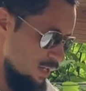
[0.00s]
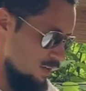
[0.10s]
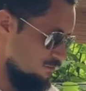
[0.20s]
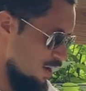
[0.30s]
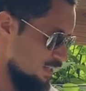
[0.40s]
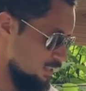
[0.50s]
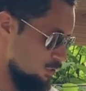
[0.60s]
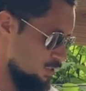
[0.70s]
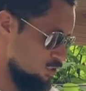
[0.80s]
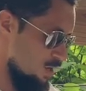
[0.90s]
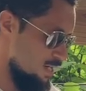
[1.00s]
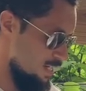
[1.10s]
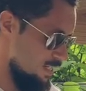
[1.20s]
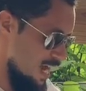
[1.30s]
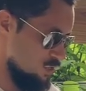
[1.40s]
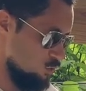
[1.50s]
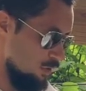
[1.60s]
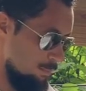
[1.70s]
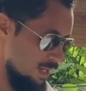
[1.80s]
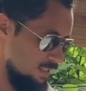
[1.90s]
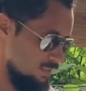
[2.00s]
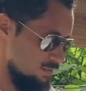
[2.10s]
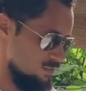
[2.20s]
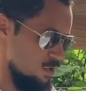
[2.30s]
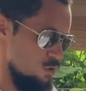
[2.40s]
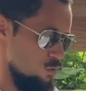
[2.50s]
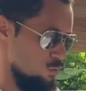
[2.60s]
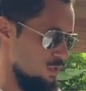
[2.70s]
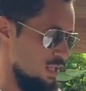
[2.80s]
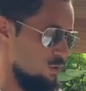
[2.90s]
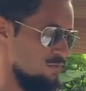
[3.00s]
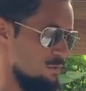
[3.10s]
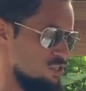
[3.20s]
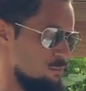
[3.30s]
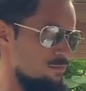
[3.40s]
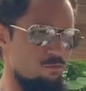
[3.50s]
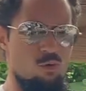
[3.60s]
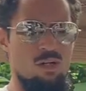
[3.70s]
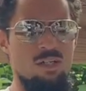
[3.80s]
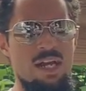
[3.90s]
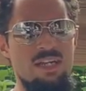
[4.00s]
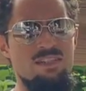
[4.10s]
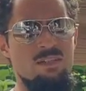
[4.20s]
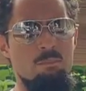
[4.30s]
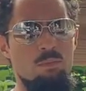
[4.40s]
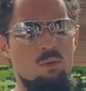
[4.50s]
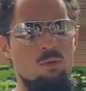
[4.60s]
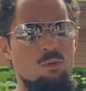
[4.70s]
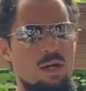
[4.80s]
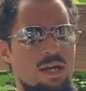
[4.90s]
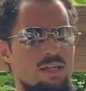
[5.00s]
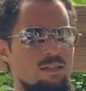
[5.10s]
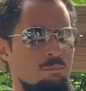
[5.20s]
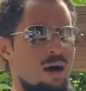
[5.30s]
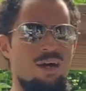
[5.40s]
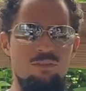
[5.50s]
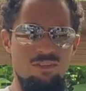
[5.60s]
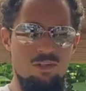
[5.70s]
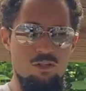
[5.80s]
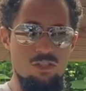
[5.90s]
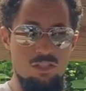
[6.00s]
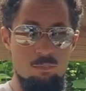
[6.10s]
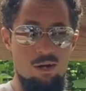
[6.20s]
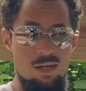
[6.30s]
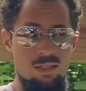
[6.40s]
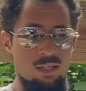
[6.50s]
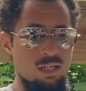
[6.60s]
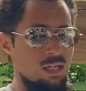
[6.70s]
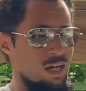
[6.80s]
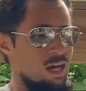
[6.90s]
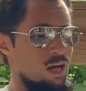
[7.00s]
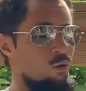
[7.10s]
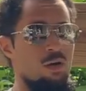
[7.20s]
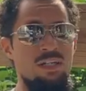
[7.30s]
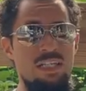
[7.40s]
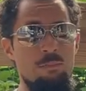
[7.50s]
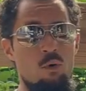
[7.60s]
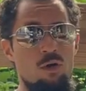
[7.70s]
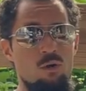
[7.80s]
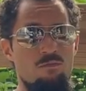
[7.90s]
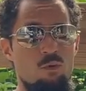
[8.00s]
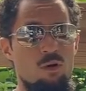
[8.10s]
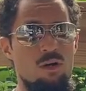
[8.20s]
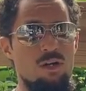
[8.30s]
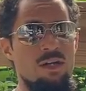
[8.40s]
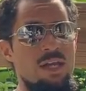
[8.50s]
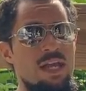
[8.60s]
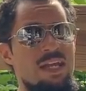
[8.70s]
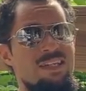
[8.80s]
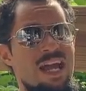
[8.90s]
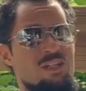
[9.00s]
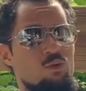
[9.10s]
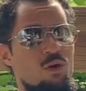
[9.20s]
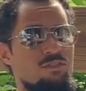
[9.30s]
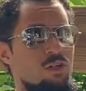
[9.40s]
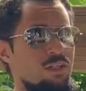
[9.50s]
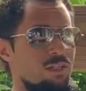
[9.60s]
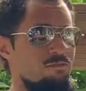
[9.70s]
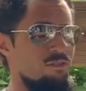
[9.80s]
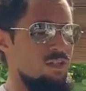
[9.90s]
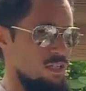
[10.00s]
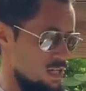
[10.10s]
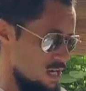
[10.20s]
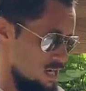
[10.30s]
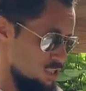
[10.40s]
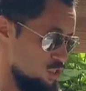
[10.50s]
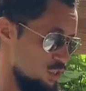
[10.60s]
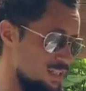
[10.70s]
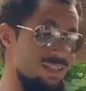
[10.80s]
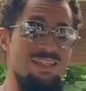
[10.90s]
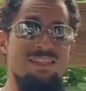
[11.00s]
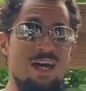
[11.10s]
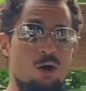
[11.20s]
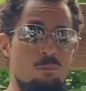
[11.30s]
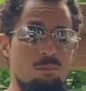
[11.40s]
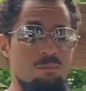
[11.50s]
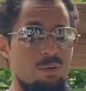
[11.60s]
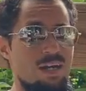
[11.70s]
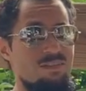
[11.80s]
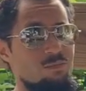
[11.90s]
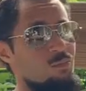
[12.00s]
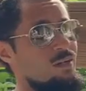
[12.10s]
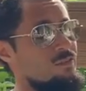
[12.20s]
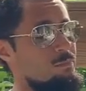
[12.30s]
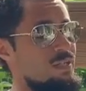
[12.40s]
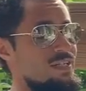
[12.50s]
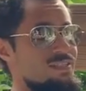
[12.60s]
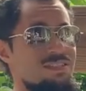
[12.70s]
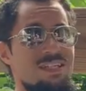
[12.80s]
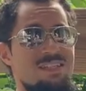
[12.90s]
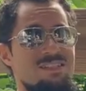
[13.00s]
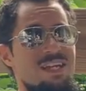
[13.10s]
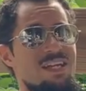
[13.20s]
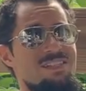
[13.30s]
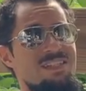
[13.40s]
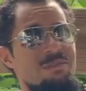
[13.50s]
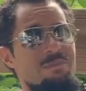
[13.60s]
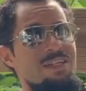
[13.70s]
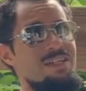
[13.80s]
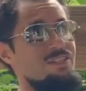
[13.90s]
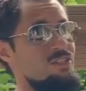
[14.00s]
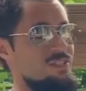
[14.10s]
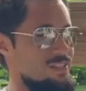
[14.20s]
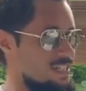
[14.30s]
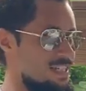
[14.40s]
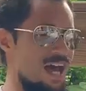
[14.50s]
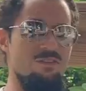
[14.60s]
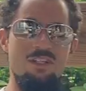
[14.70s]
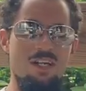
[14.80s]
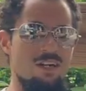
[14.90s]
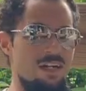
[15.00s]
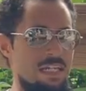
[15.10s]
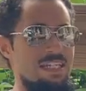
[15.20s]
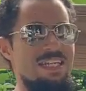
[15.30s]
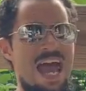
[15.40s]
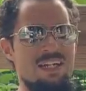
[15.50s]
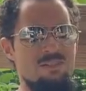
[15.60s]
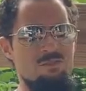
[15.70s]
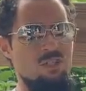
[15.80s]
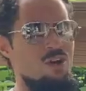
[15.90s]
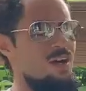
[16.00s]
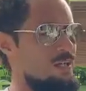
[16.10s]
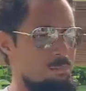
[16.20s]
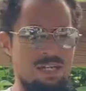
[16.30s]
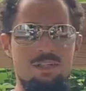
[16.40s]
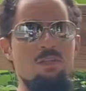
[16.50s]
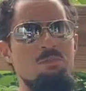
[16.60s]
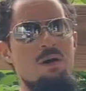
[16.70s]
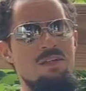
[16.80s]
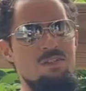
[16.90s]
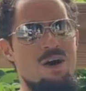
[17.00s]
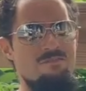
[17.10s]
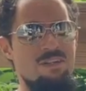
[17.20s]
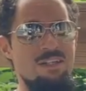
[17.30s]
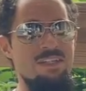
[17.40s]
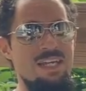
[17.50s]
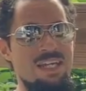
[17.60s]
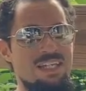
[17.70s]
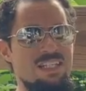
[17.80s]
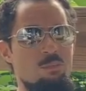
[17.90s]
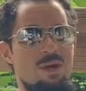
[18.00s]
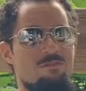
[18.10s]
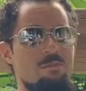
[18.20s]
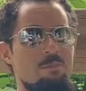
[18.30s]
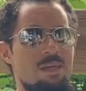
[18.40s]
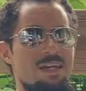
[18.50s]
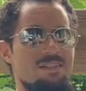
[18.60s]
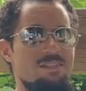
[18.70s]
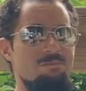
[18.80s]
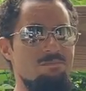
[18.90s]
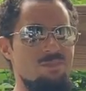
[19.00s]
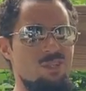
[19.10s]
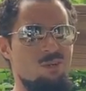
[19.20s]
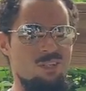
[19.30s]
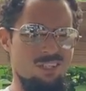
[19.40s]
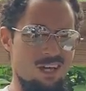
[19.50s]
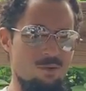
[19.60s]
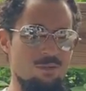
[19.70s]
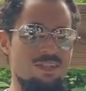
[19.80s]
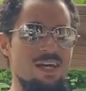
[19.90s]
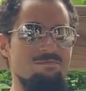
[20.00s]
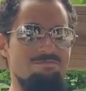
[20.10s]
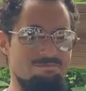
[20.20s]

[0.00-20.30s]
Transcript: Finally, you could try a natural repellent. So like we've mentioned before, a mild detergent spray or a neem oil for a natural alternative should at least help. But one of the biggest things, like I said in the beginning, is just getting out there and getting active in your garden and picking those bugs off and getting them away from your plants. So good luck with that.